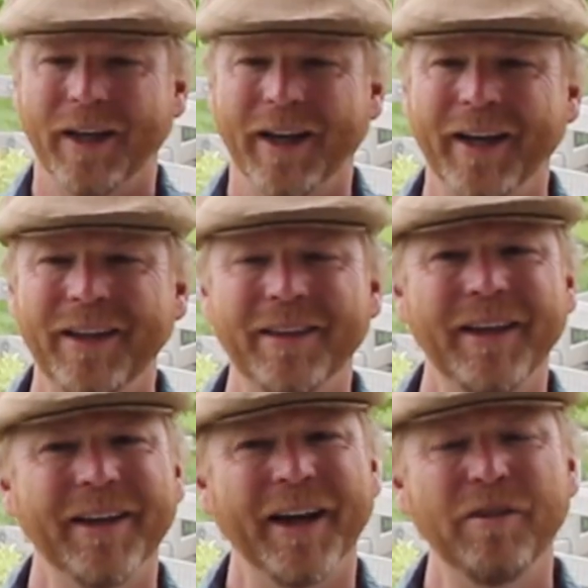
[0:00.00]
I
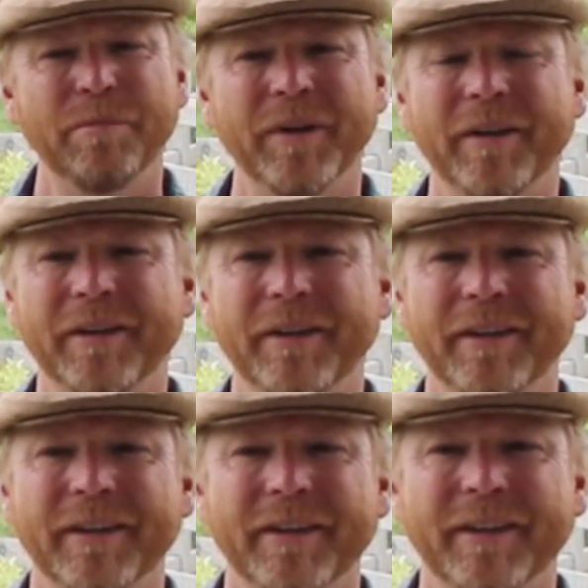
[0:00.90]
think I've been
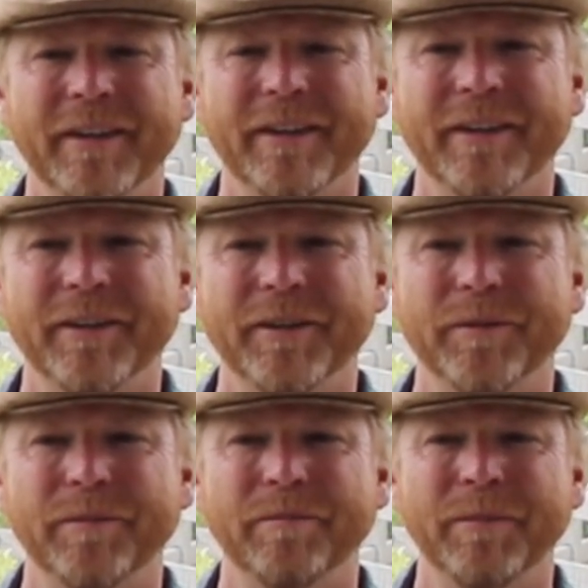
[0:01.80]

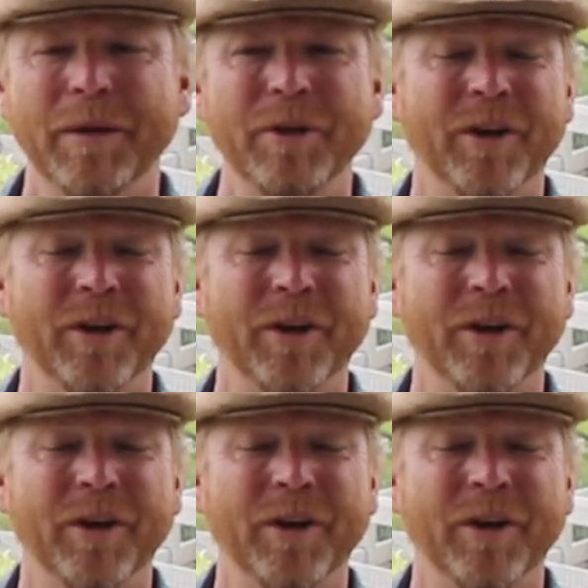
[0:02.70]
maybe